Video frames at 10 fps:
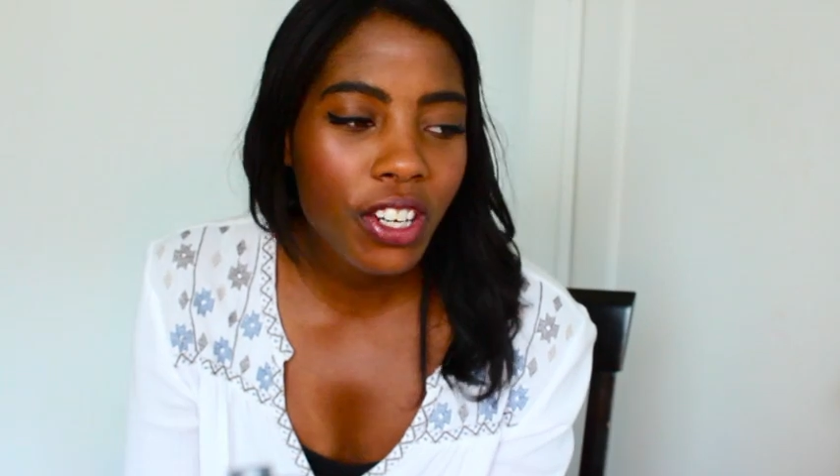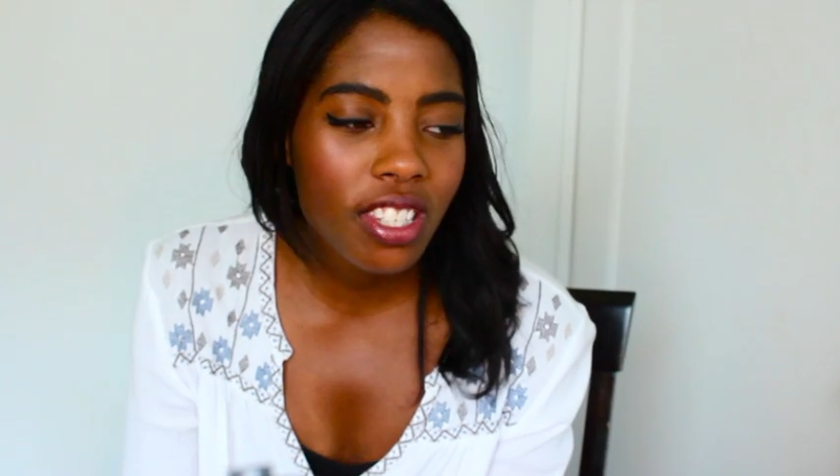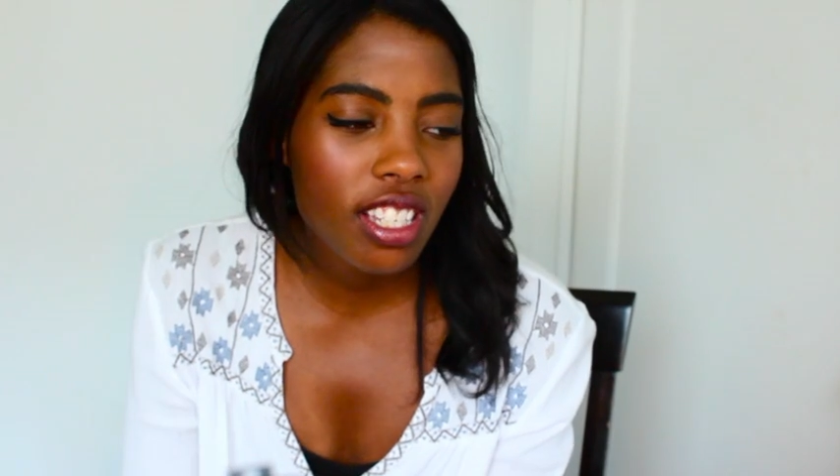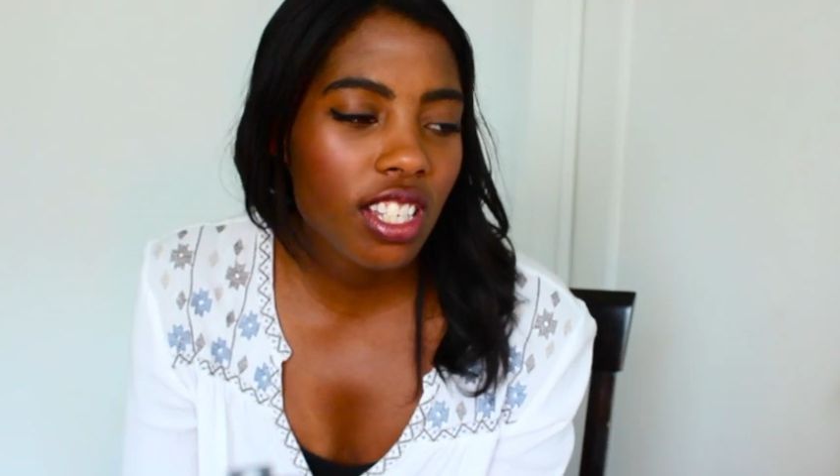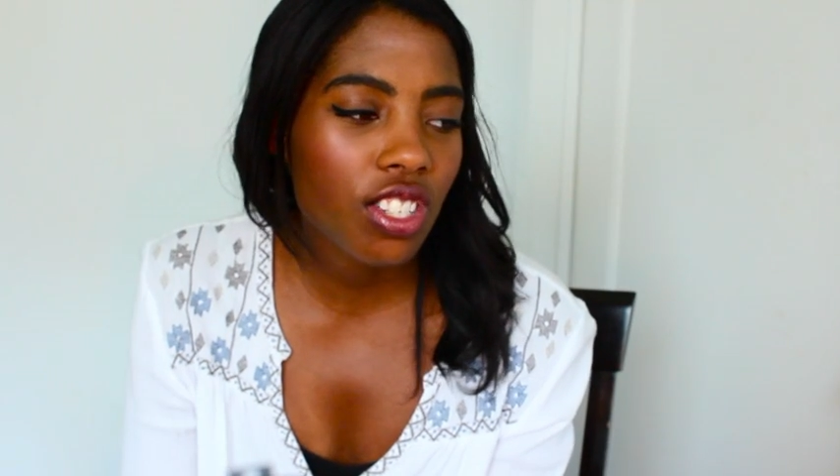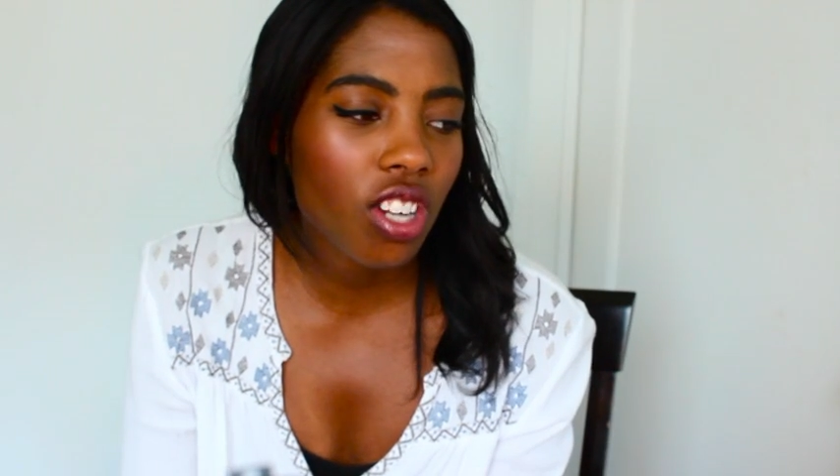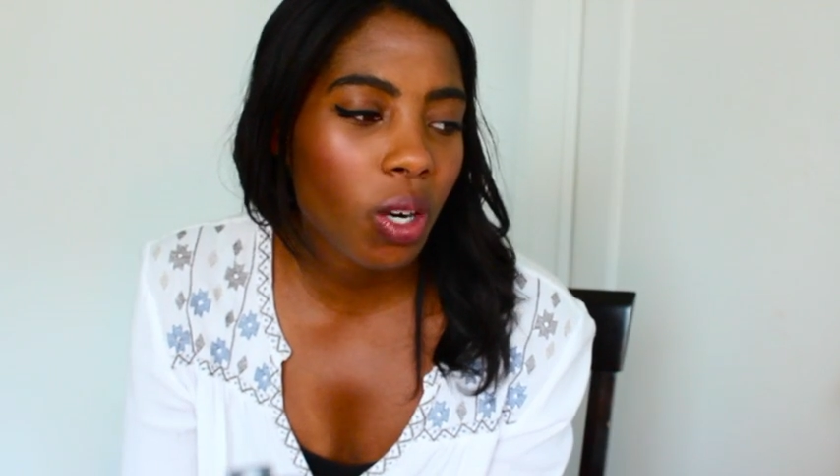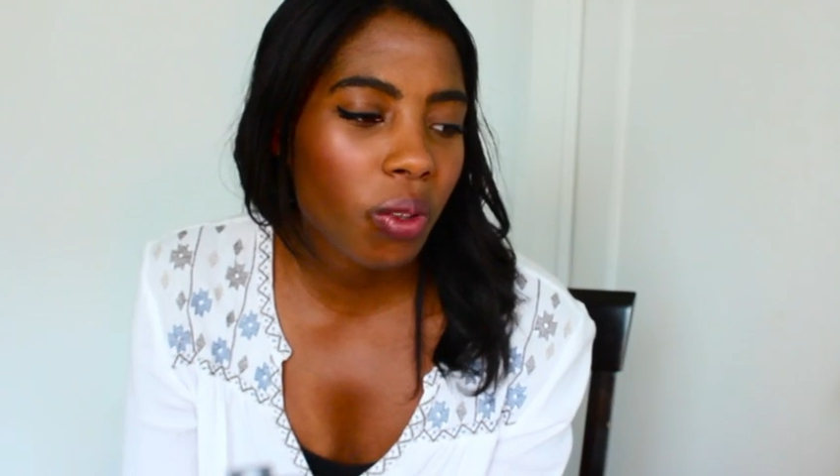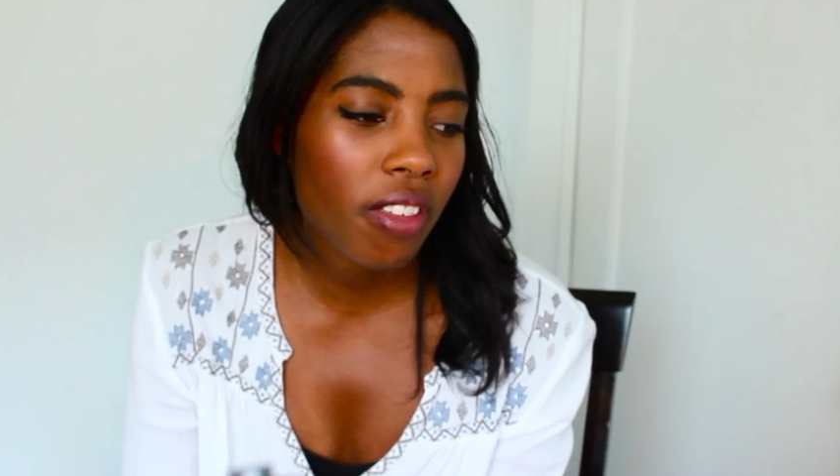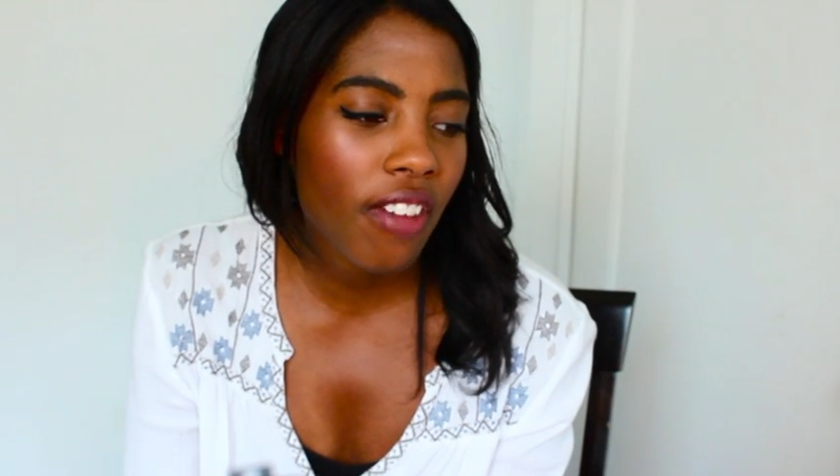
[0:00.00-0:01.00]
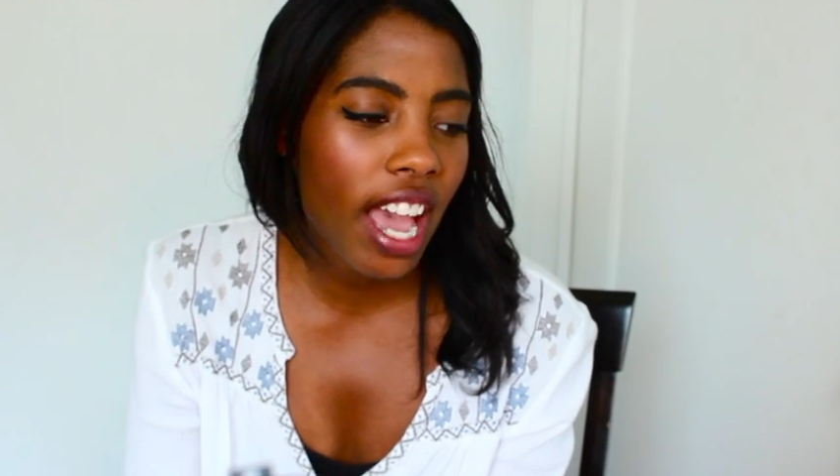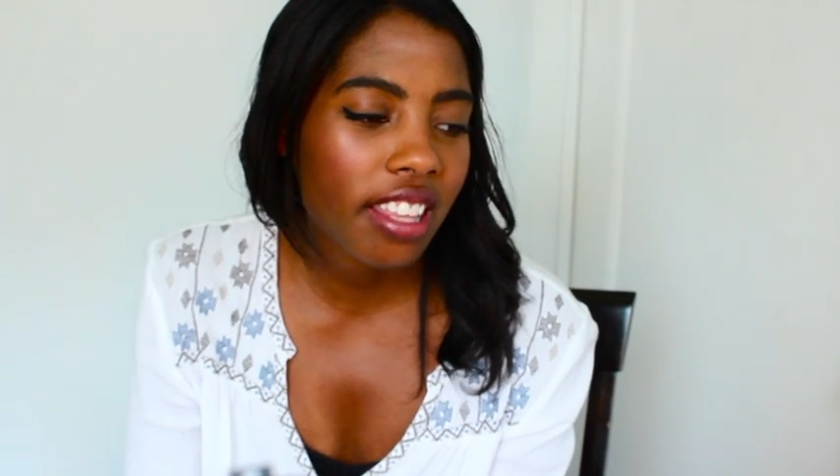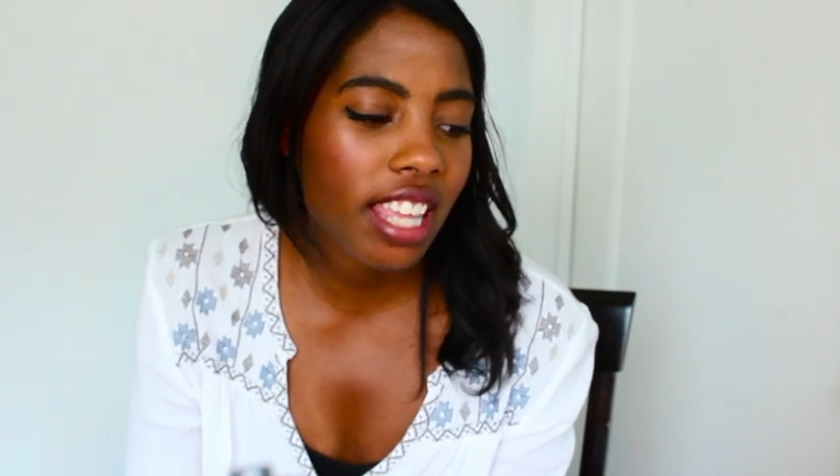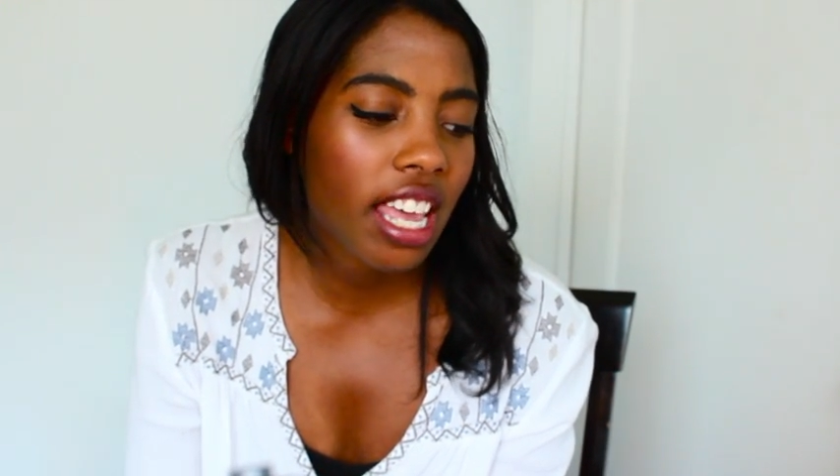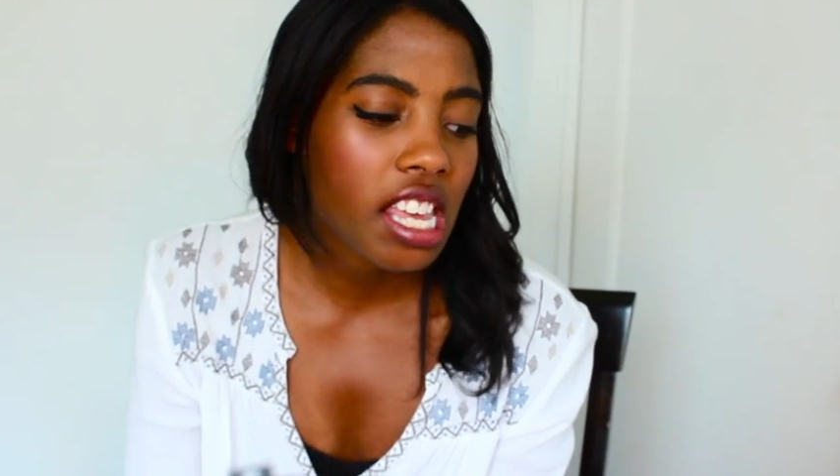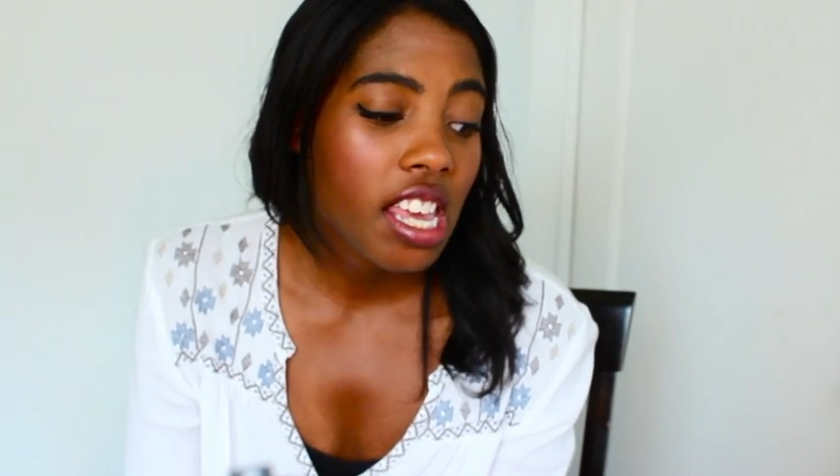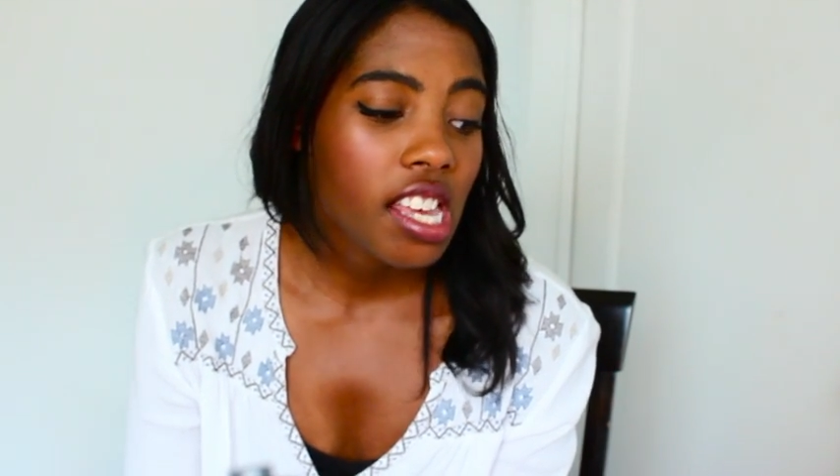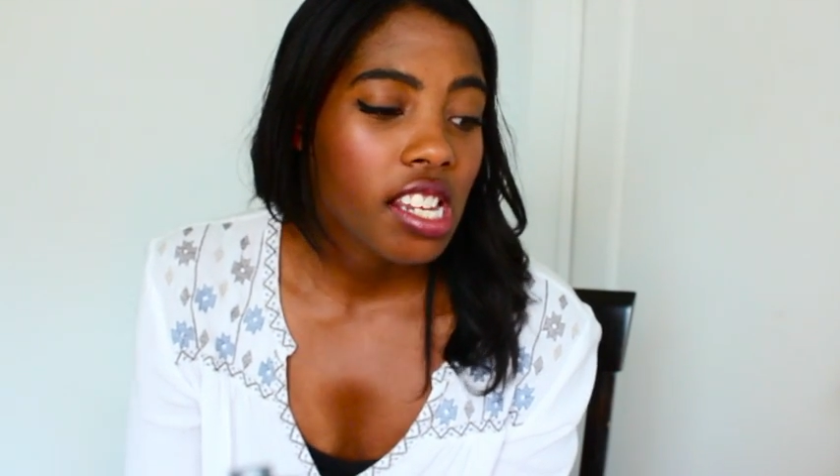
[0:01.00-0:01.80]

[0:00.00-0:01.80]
First, let's get started with the fact that